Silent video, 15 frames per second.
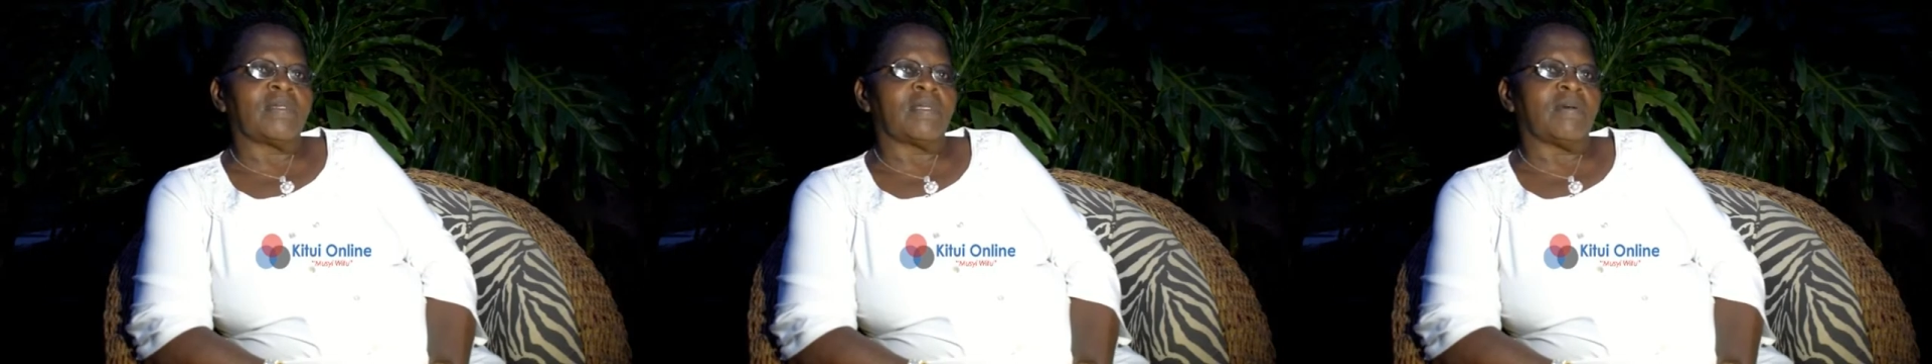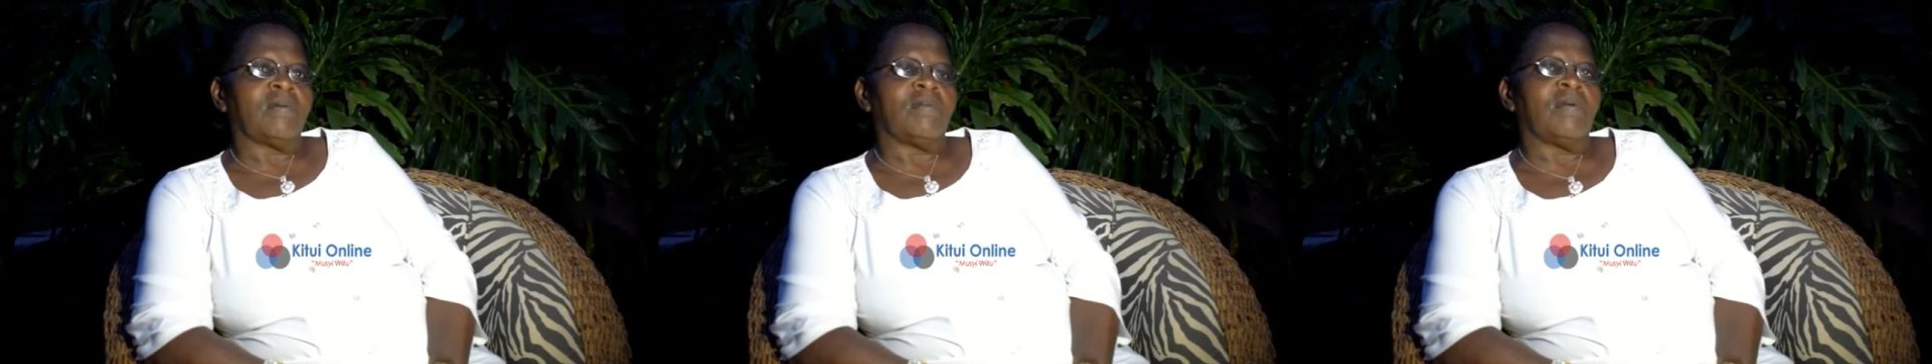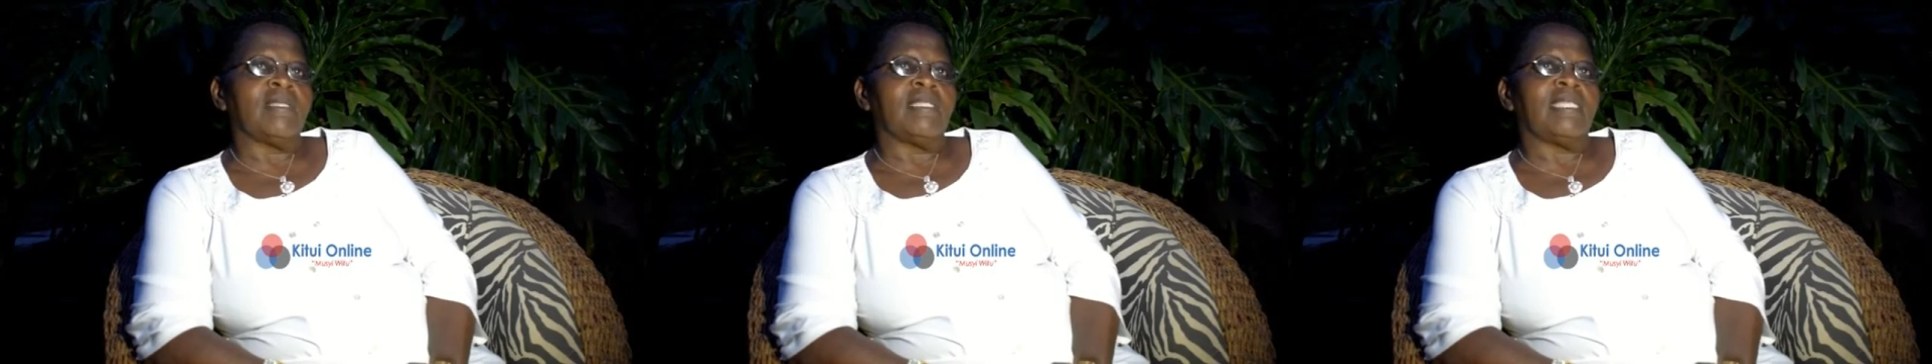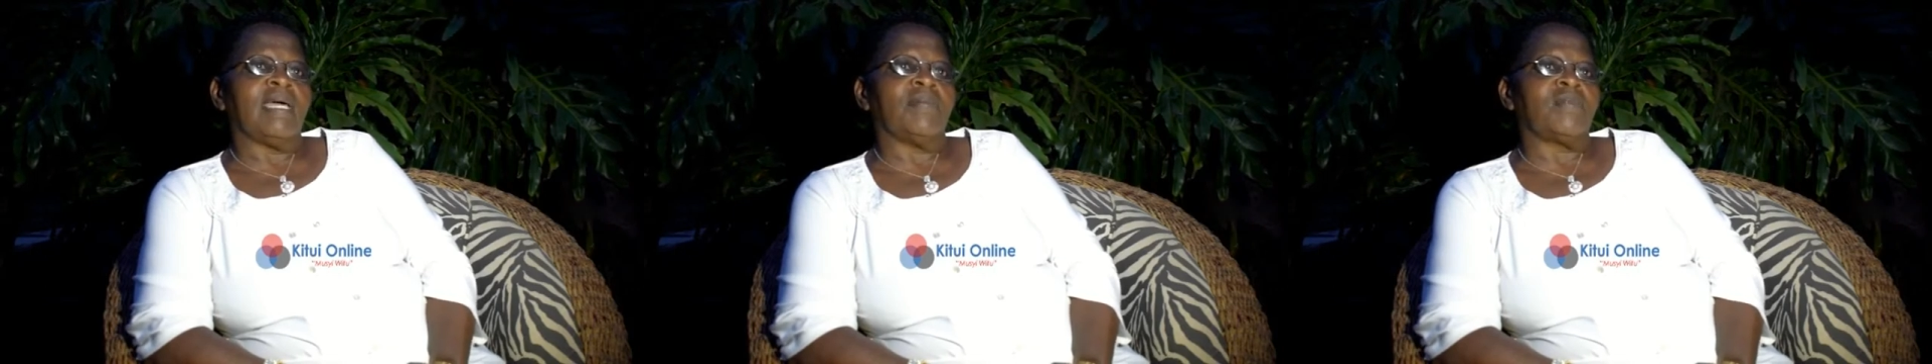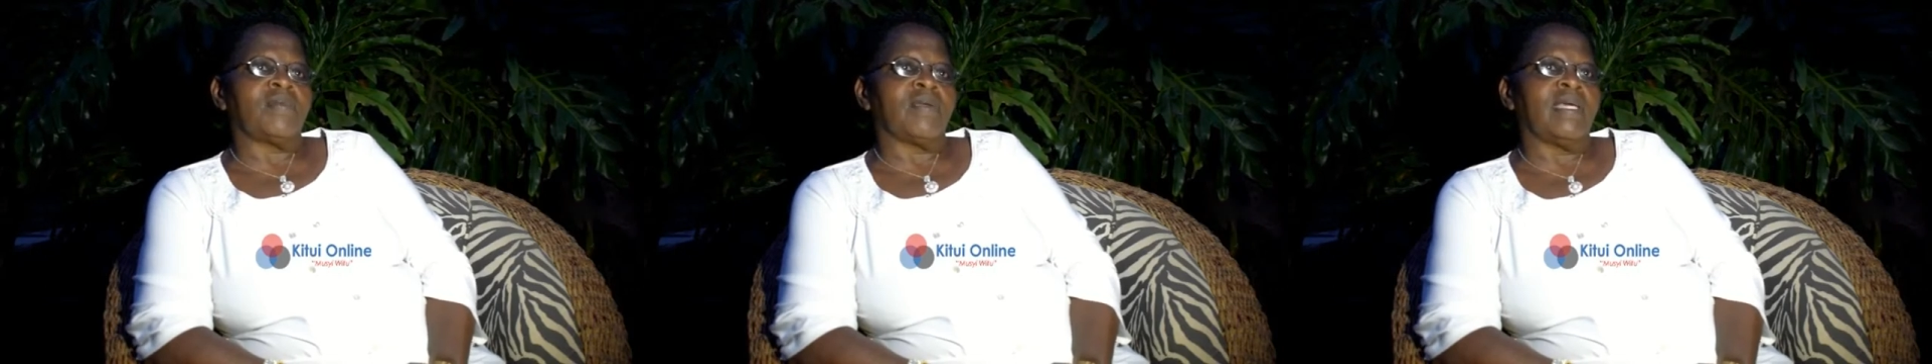Ruto, what
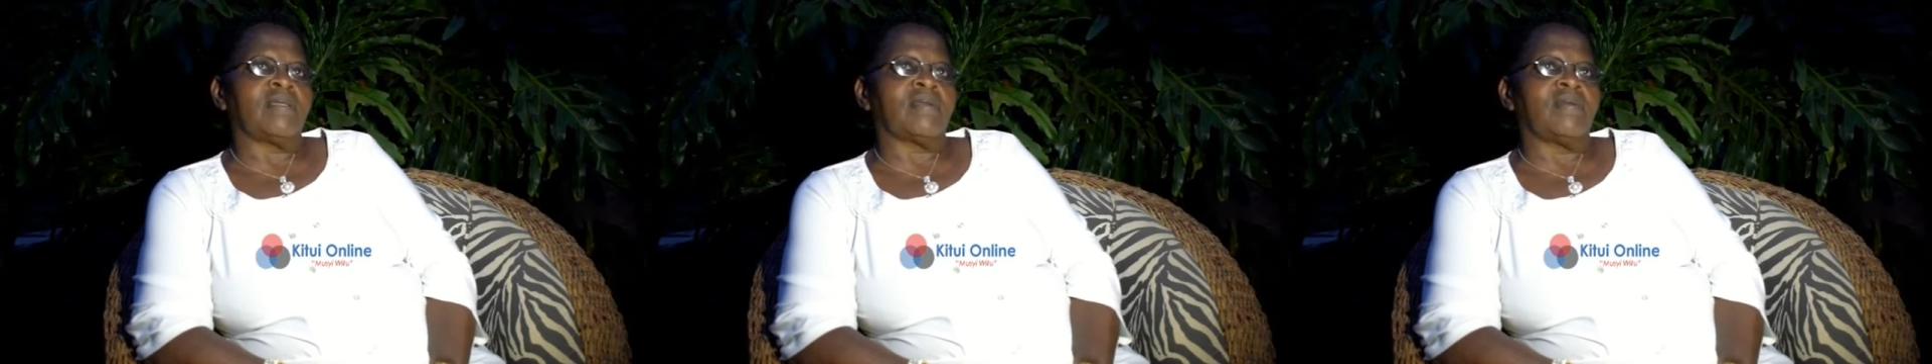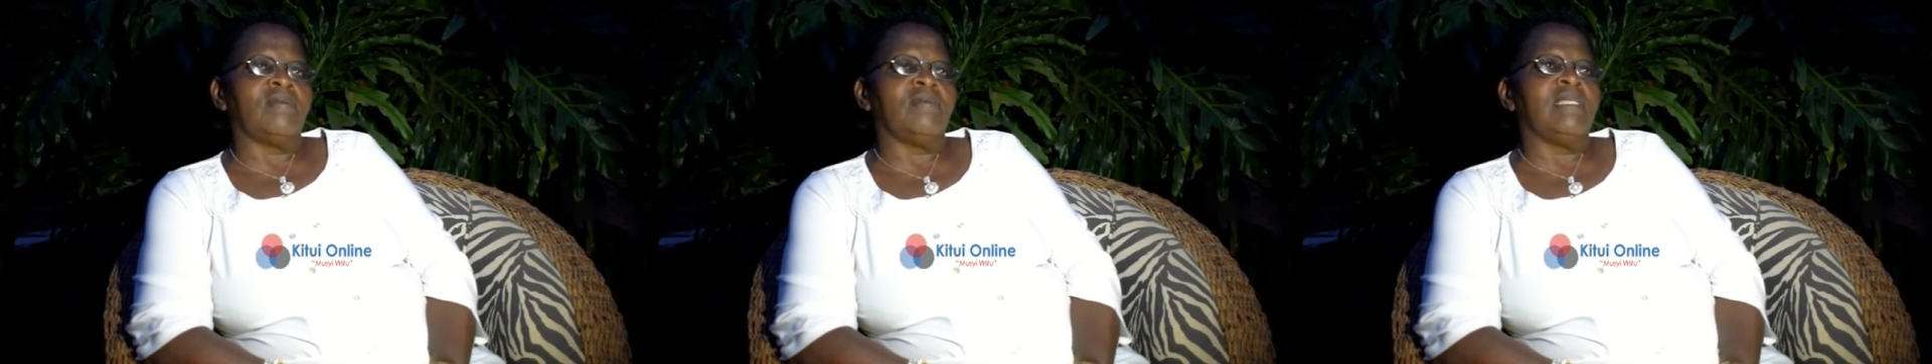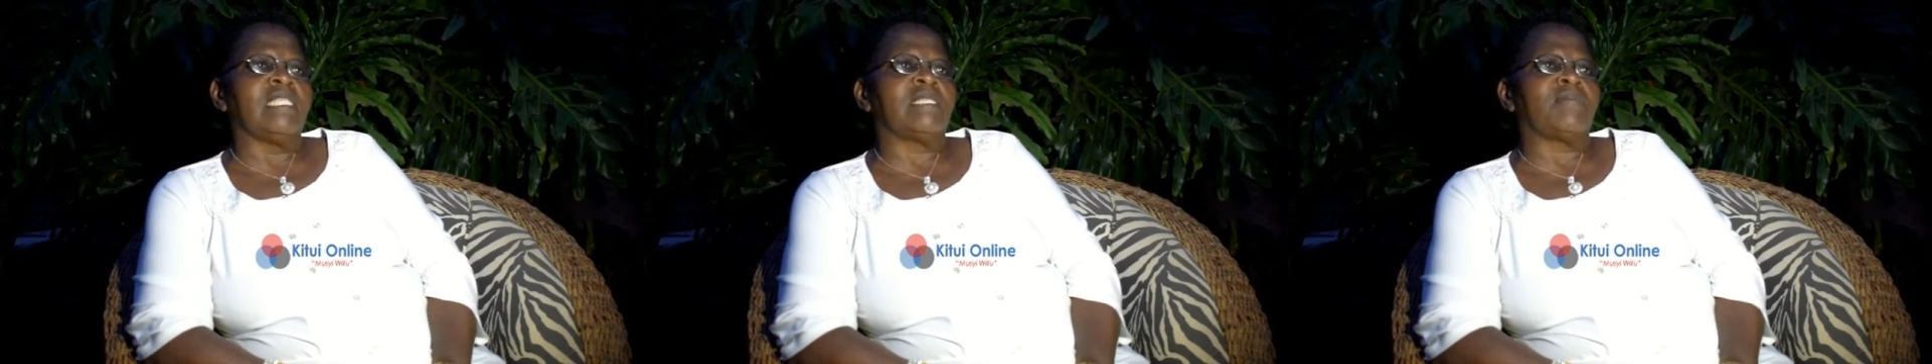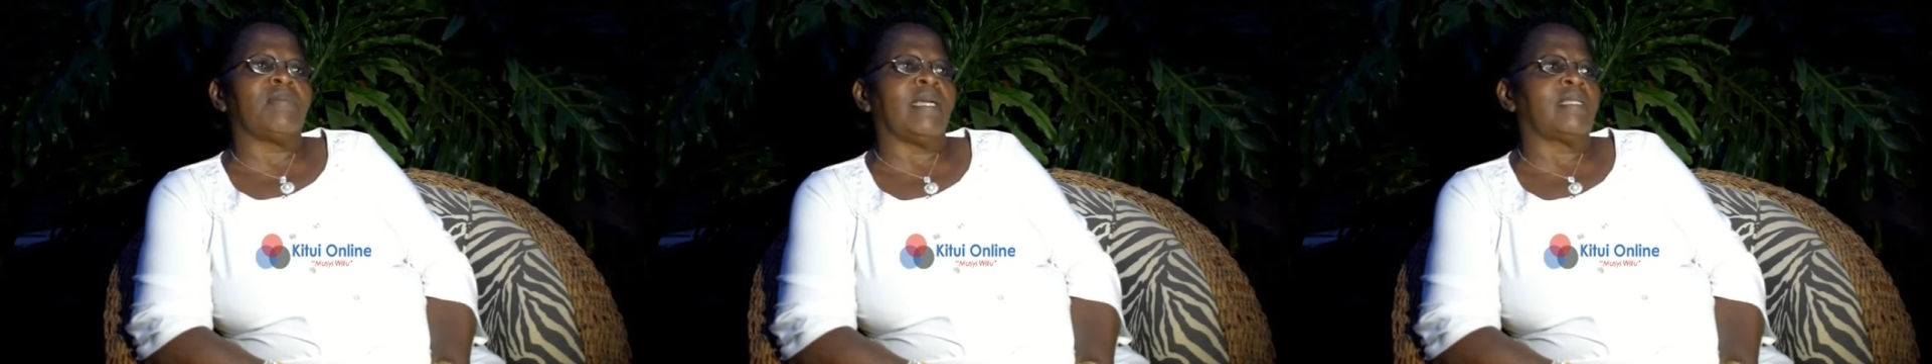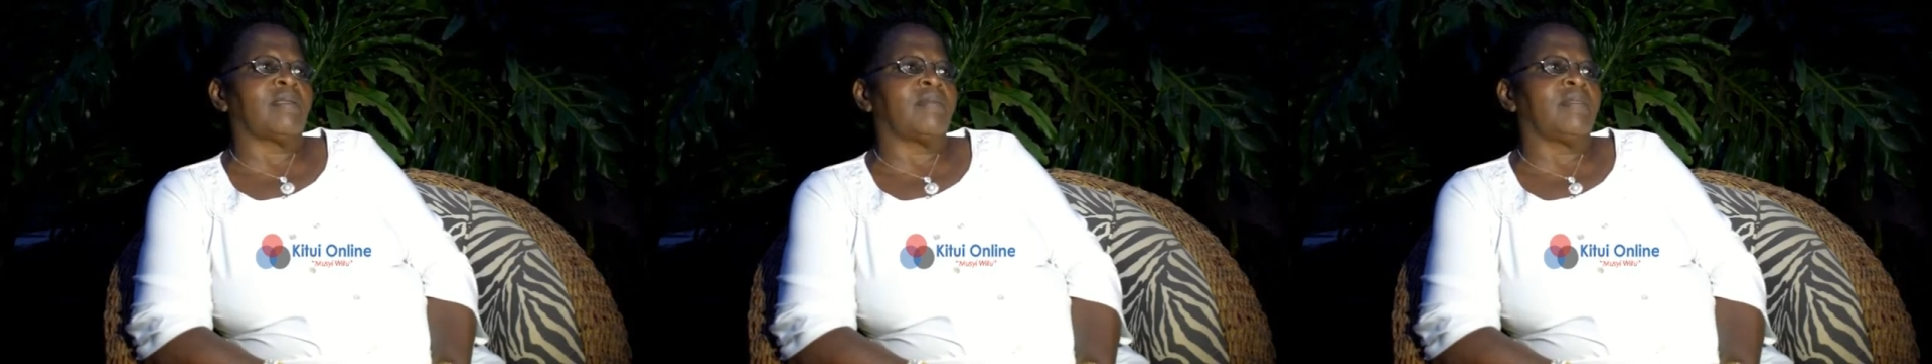they have tried to do
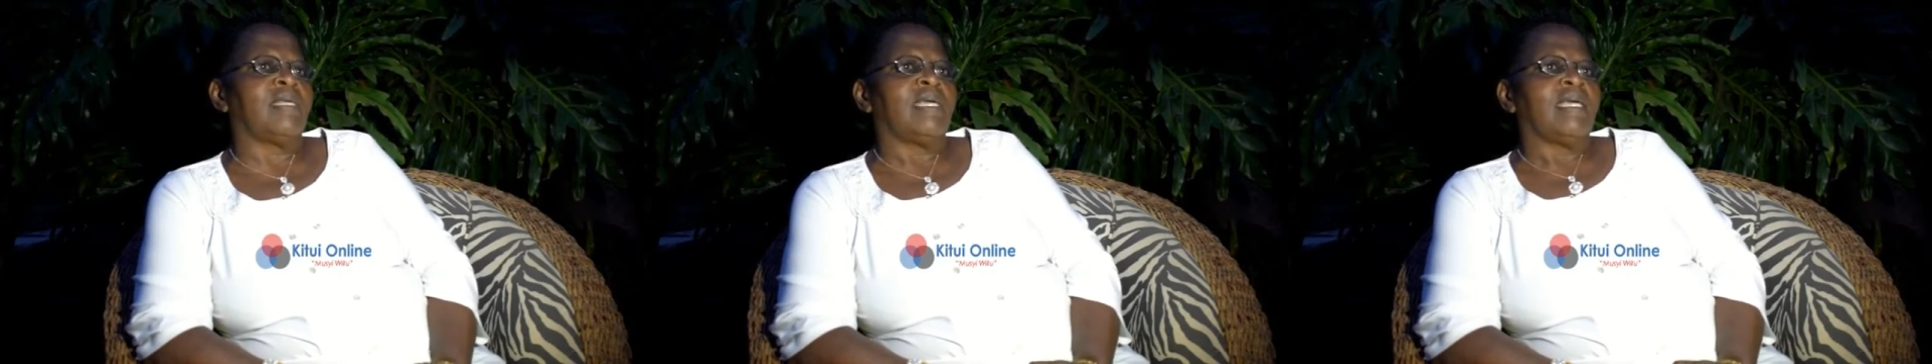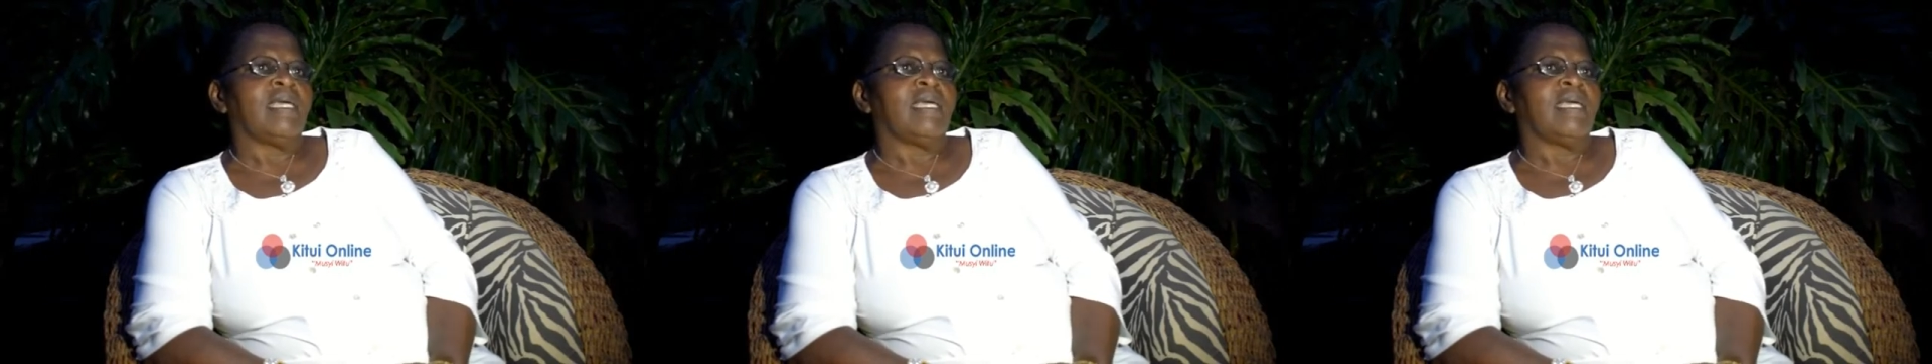despite of